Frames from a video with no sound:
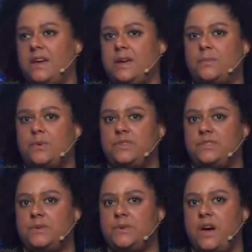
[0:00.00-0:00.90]
In
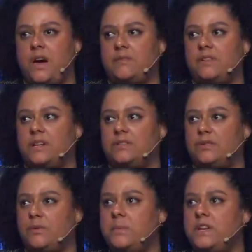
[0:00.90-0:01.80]
Brazil you have like
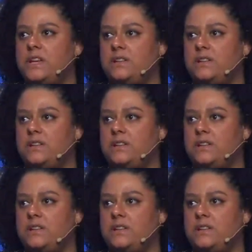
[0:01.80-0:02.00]
so many